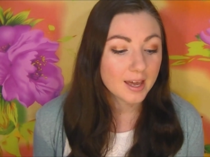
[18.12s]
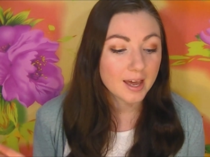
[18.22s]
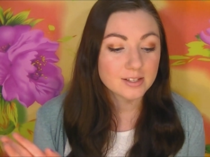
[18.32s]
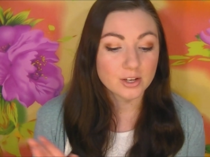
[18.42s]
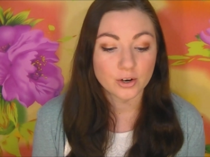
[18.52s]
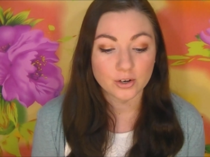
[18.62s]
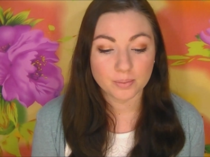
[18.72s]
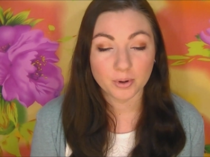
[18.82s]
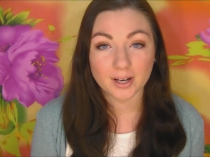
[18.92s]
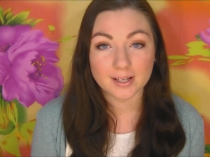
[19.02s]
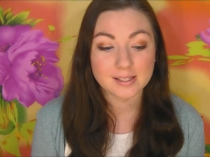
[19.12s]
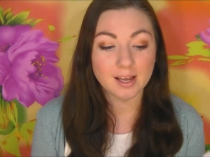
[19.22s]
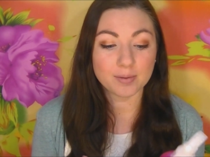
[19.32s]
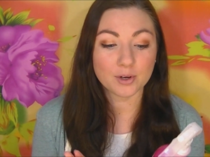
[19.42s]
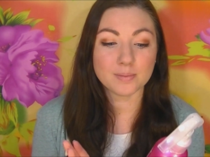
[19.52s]
So the products
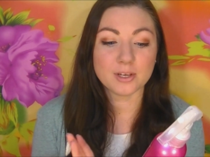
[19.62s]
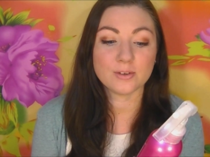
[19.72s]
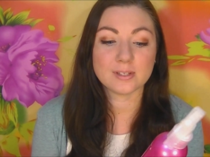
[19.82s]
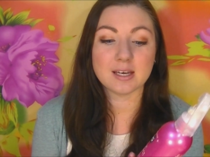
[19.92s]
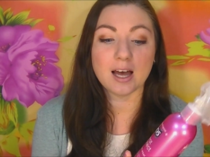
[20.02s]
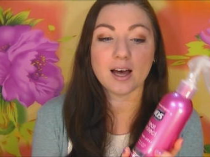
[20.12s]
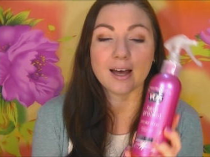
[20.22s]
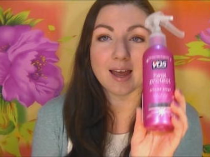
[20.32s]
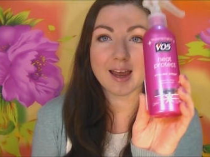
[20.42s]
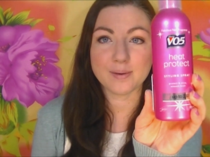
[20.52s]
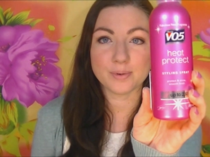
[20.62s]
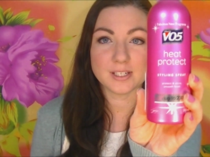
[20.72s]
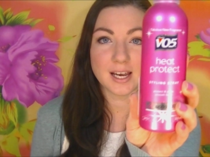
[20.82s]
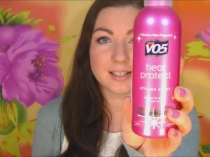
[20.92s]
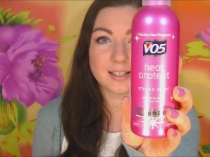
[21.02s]
I'm going to be using are a heat
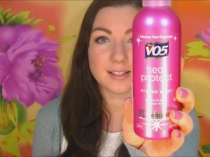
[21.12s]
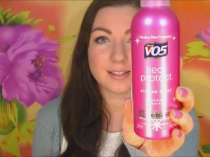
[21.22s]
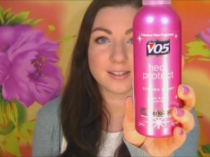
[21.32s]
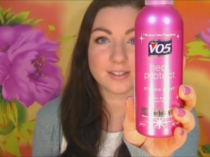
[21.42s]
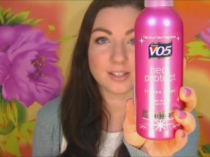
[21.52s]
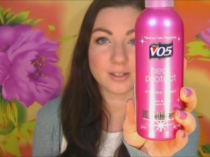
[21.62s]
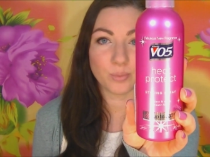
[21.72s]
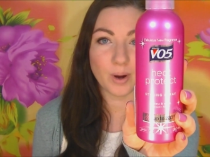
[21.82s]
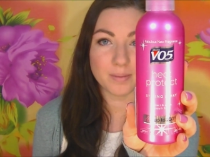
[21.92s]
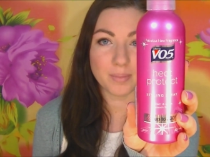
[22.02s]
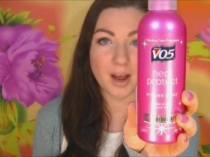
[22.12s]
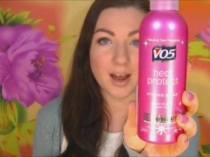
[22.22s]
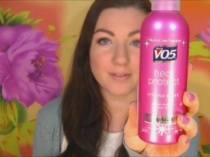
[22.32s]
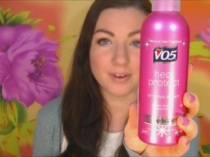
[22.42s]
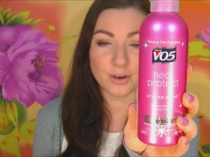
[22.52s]
protectant. This is just one
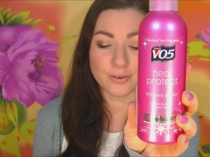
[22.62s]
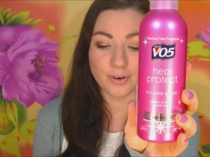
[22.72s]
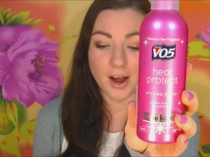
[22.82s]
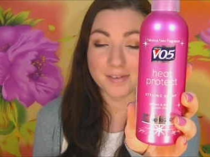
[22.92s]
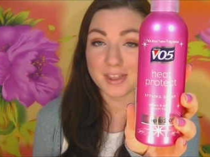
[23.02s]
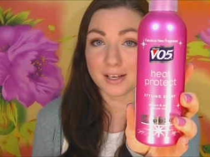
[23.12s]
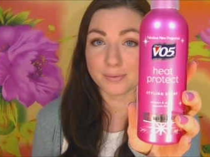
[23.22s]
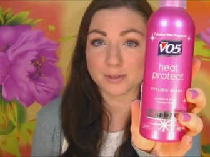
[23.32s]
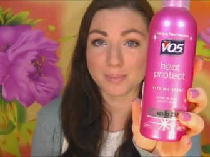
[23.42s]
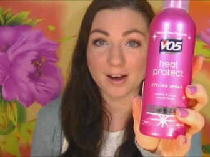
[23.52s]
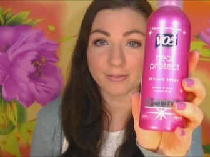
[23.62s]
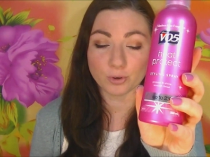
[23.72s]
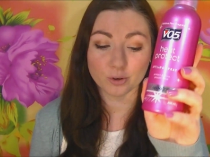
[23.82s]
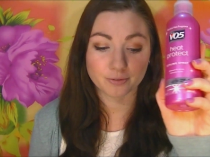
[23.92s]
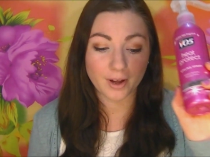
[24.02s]
by VO5, I think it was about $4
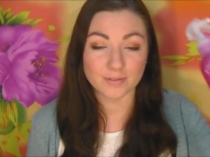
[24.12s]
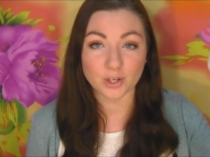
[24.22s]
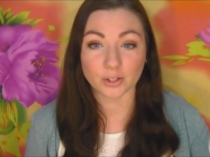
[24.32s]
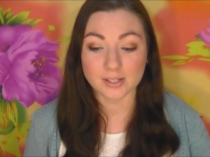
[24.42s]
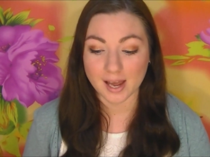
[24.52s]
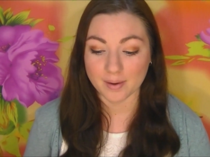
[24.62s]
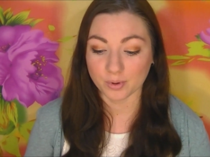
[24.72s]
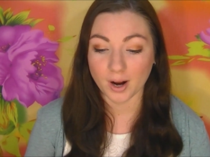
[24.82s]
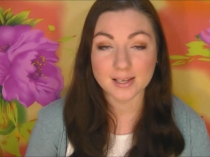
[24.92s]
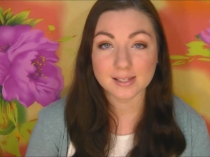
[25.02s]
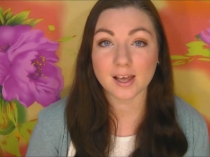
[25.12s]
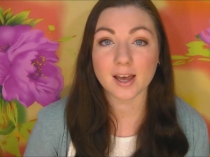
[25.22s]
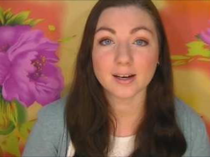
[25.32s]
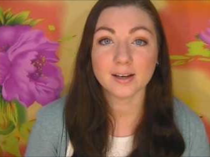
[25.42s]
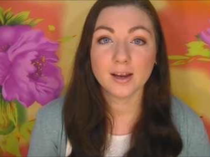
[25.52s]
or $5 at Priceline.